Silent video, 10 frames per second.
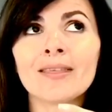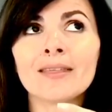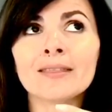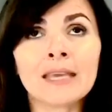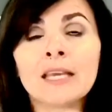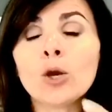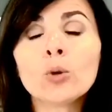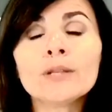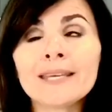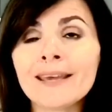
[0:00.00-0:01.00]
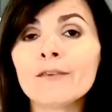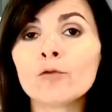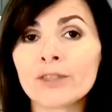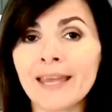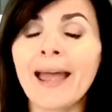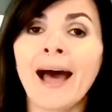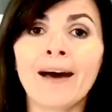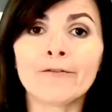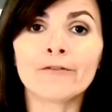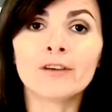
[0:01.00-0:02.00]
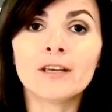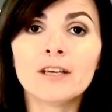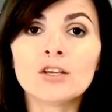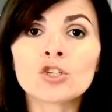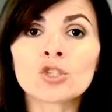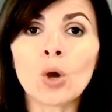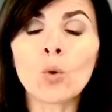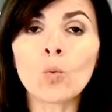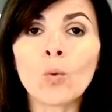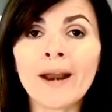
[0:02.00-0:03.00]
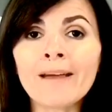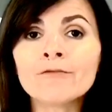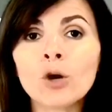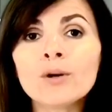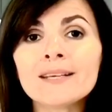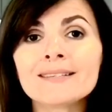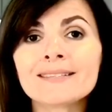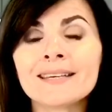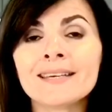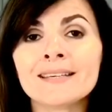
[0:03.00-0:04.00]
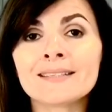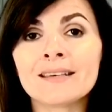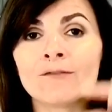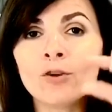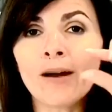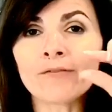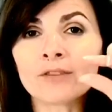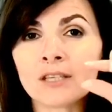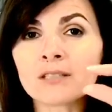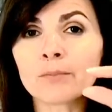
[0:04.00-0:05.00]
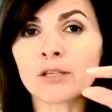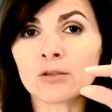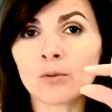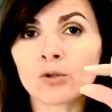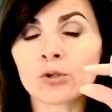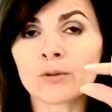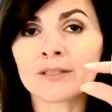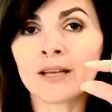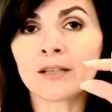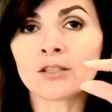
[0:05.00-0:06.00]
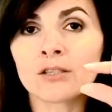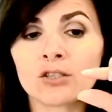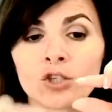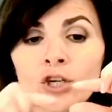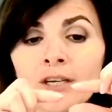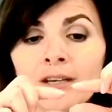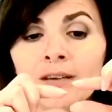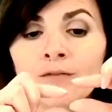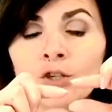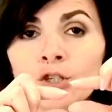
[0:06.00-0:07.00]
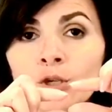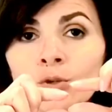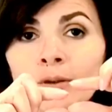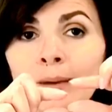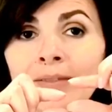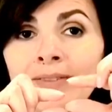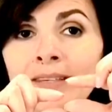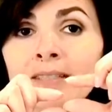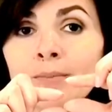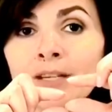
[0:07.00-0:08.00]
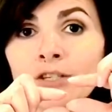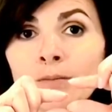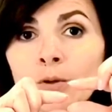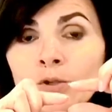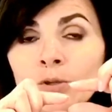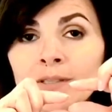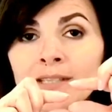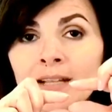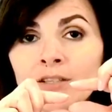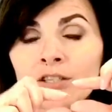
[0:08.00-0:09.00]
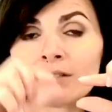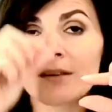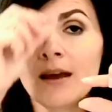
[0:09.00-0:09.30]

they can only give what they have. So what I've noticed is, if you have this much emotional intelligence, you're going to give your children about this much emotional intelligence.